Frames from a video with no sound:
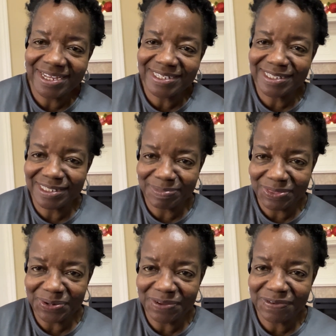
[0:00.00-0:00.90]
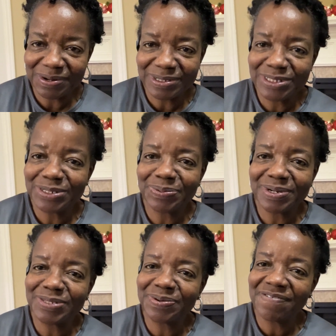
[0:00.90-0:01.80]
December 31st,
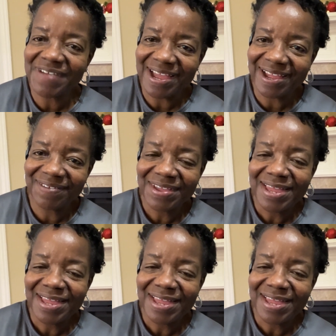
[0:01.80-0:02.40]
2025,